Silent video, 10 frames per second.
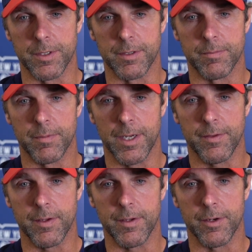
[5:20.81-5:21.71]
When you're
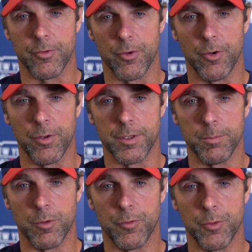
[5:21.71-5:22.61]
18 years old
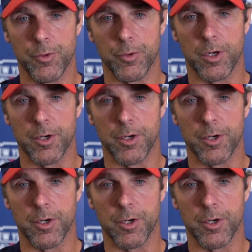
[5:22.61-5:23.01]
and you move to a new